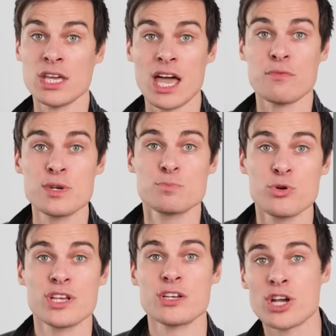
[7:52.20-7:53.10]
the government is
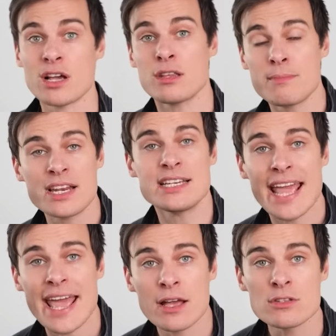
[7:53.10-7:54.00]
putting a chunk of the money
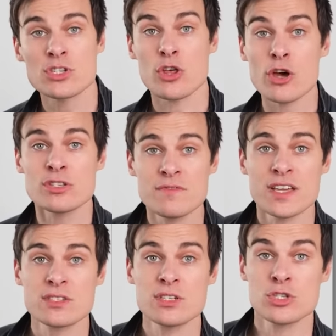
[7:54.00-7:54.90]
down so those
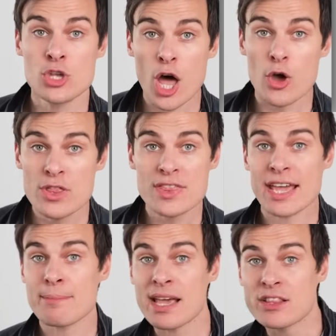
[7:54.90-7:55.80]
investors know that
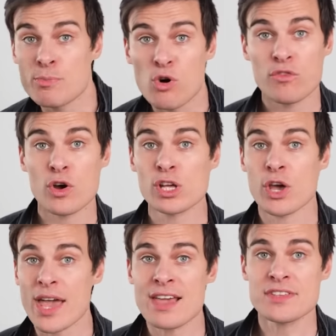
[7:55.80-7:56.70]
they can make their
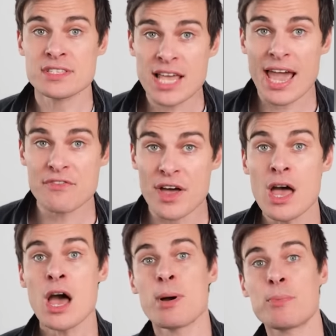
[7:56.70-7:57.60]
portfolio even
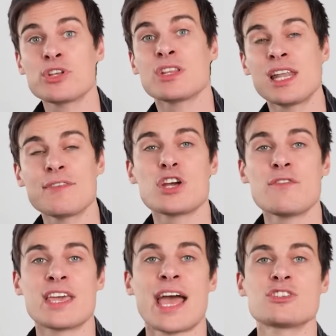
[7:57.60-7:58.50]
safer by putting the
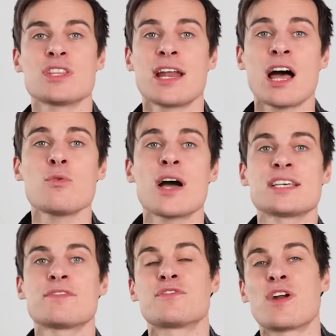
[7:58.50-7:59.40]
leftover cash that they'd
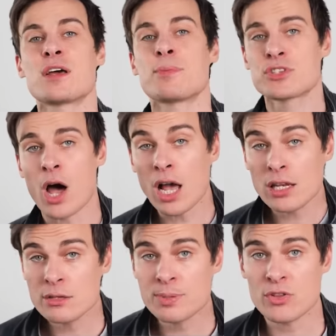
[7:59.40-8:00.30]
otherwise have to front up
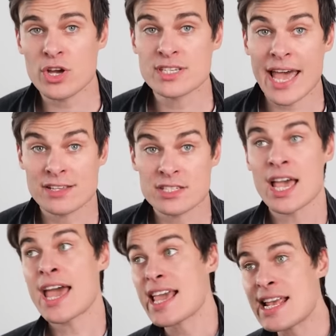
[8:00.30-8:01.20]
entirely to build those
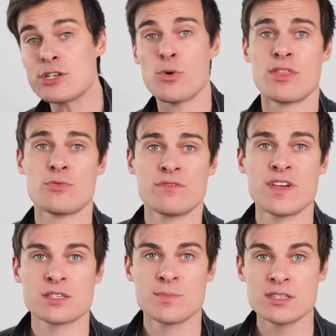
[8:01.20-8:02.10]
houses into other
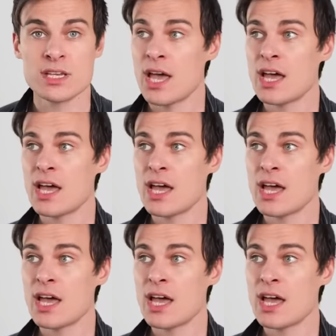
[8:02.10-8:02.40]
investments.